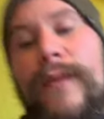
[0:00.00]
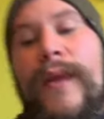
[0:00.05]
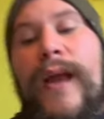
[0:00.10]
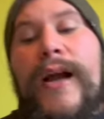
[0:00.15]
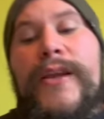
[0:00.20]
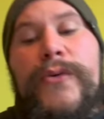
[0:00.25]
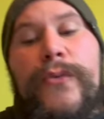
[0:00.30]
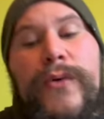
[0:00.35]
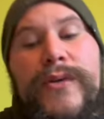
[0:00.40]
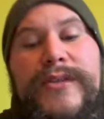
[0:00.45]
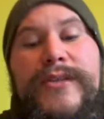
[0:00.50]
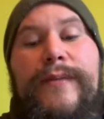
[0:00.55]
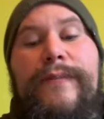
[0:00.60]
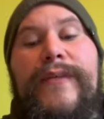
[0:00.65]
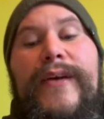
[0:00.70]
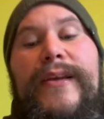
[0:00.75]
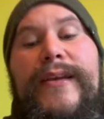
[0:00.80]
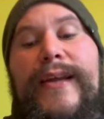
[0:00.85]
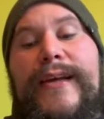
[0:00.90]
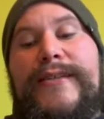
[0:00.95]
and you want
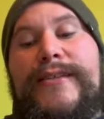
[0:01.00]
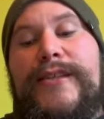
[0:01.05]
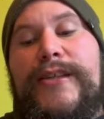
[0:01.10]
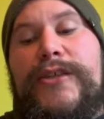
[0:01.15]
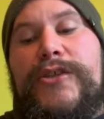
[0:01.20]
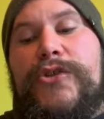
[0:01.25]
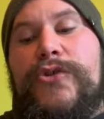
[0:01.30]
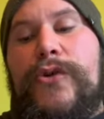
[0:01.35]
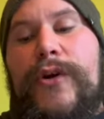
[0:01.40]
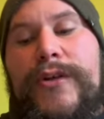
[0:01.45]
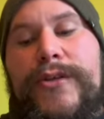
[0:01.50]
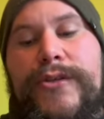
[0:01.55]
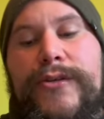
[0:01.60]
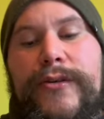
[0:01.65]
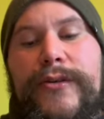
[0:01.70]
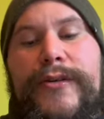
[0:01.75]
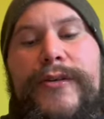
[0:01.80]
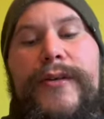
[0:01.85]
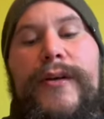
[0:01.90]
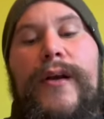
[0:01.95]
something nicely
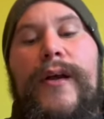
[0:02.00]
structured.